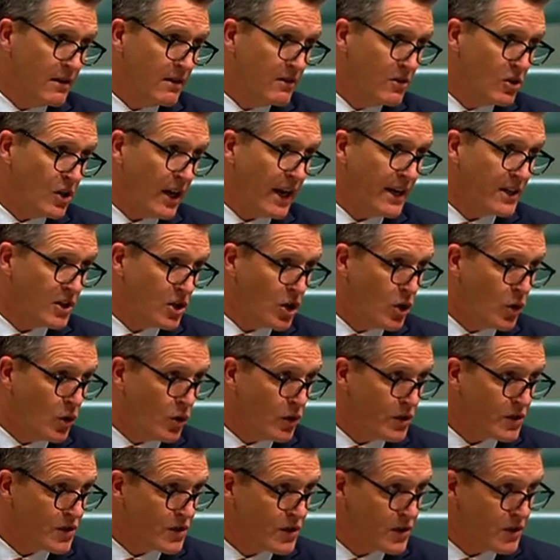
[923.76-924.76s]
change
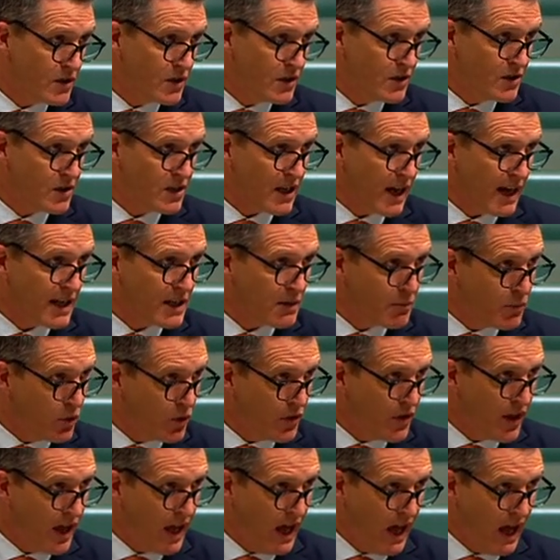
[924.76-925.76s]
course and start to
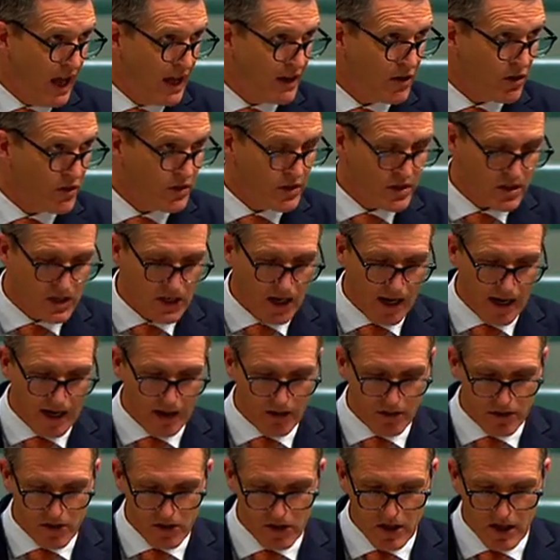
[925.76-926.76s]
put their hand on the
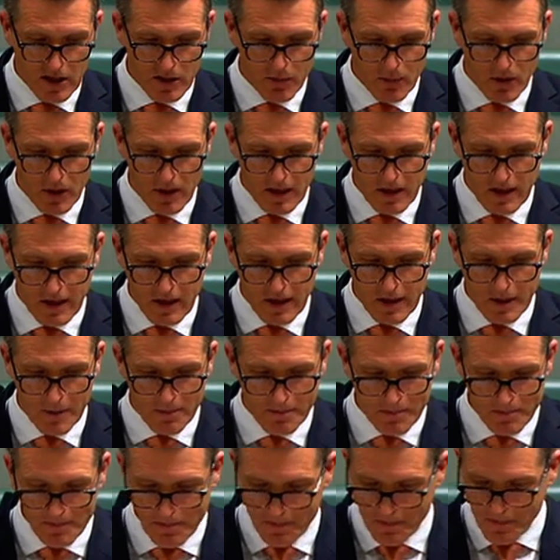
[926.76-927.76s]
scale. It's desperately needed.
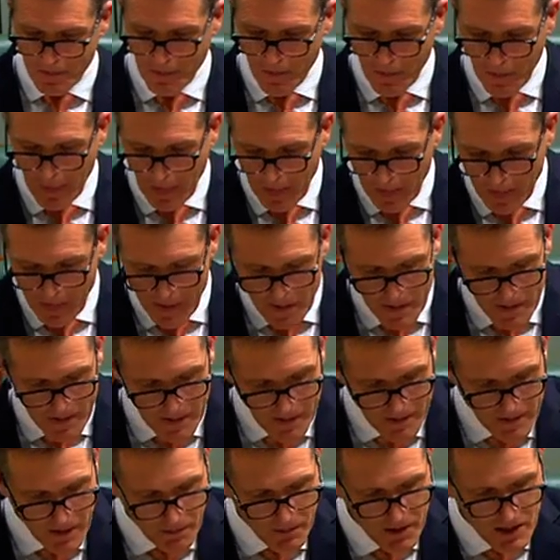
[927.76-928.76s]

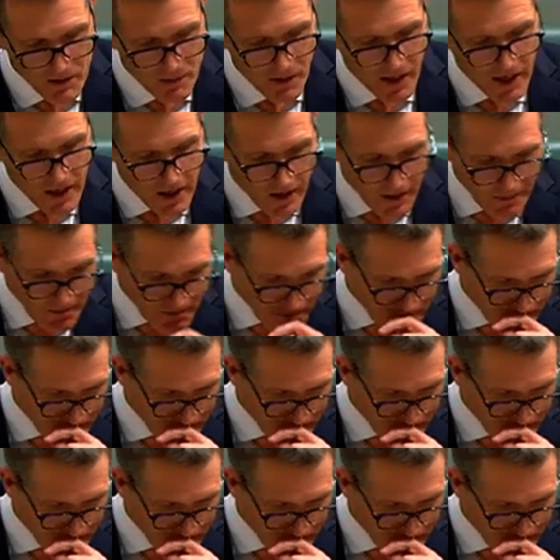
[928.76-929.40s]
Deputy Speaker,